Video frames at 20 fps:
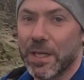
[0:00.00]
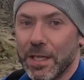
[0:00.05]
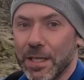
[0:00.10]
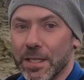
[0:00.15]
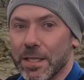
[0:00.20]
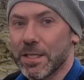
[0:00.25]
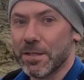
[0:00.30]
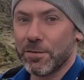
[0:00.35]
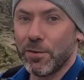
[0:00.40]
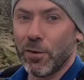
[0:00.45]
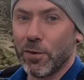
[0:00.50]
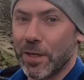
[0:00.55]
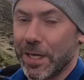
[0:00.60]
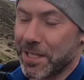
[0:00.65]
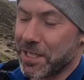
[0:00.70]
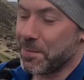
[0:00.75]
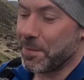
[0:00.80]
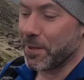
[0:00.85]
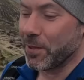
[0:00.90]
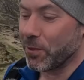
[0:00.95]
It's
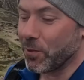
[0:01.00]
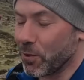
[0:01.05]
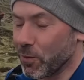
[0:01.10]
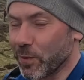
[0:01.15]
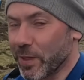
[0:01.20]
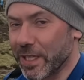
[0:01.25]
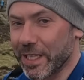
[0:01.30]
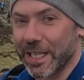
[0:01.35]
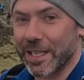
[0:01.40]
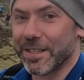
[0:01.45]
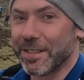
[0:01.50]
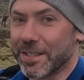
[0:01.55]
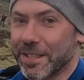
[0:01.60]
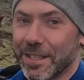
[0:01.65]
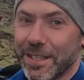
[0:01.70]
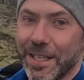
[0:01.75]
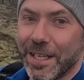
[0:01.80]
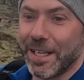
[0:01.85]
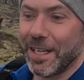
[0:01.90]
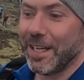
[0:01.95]
forecast to be good all weekend,
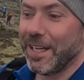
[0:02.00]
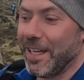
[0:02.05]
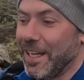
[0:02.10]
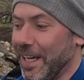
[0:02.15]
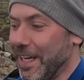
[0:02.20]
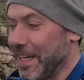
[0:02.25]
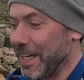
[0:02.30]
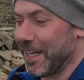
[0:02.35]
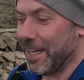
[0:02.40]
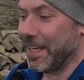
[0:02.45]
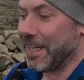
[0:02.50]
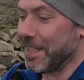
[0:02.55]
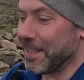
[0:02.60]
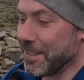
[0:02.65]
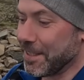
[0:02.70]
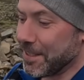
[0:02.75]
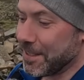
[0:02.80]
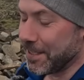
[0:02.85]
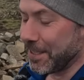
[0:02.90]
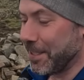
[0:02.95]

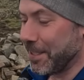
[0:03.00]
and